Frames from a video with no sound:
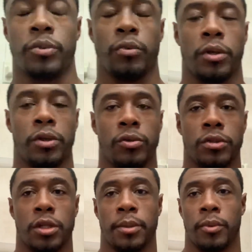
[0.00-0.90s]
we want to use
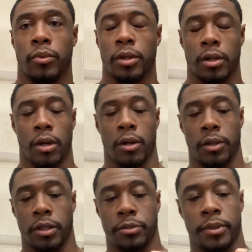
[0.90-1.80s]
the #1 guard
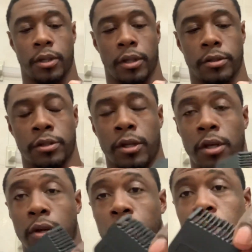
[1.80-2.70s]
is because
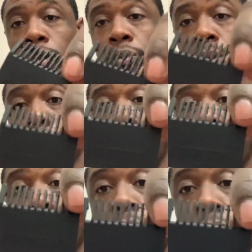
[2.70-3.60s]
we don't want to
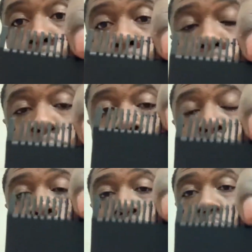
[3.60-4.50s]
cut
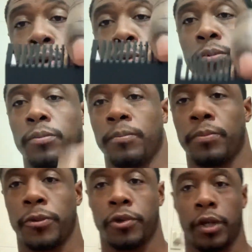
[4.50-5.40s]
so low.
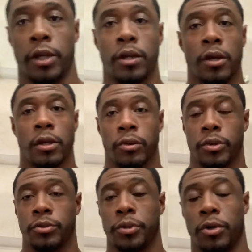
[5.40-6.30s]
Okay, the
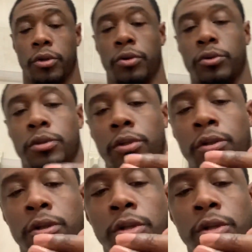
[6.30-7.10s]
reason we're going to use the